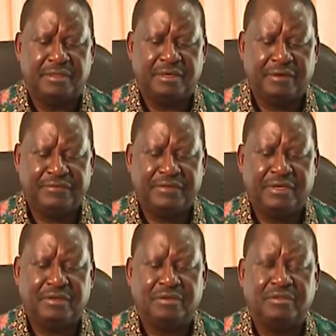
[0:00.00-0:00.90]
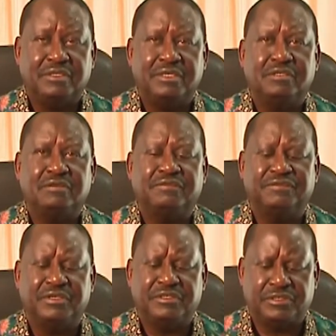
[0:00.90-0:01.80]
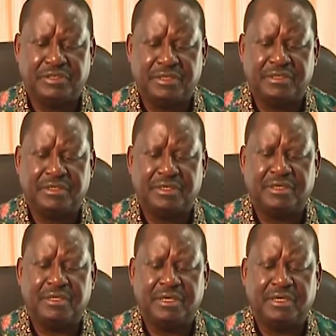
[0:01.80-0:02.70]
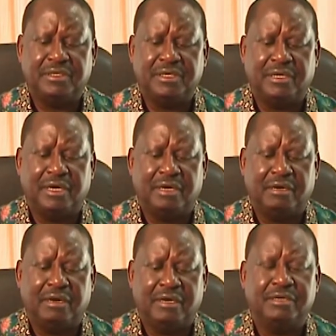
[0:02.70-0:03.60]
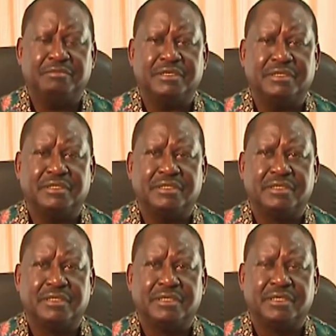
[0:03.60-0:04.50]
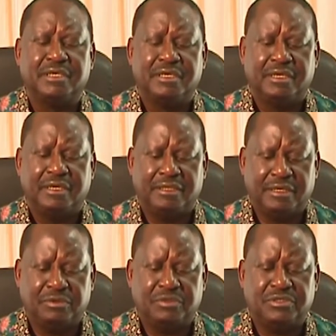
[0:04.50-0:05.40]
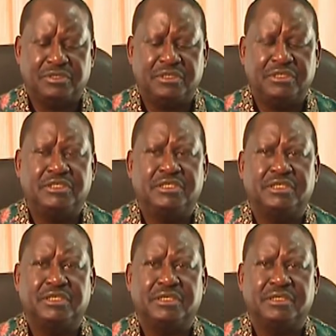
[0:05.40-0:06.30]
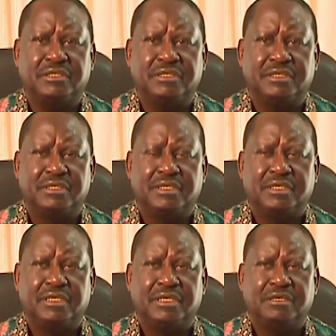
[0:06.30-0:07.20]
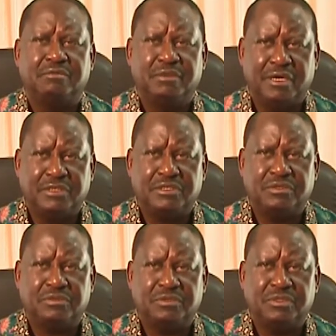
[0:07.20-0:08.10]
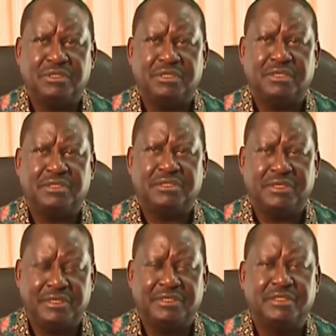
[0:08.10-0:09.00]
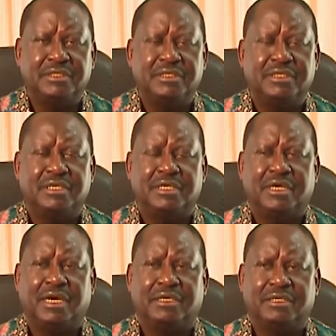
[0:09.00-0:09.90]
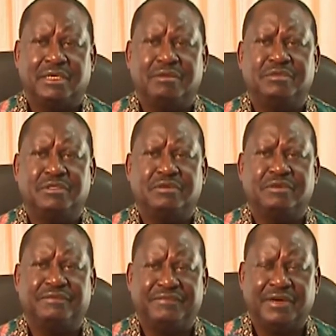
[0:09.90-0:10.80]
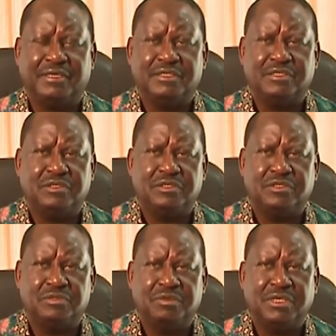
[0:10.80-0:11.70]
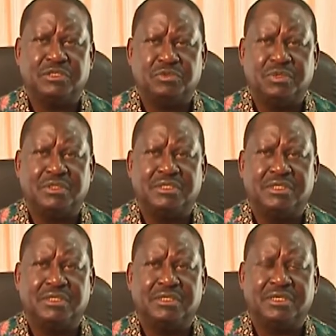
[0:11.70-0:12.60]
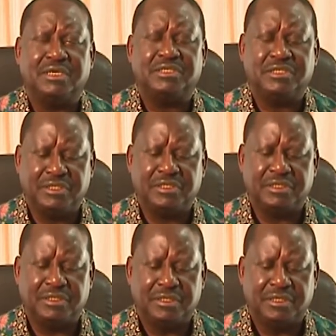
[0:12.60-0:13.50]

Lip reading: The African Continental Free Trade Area Agreement that was initiated in March of 2018 and came into effect in March 2019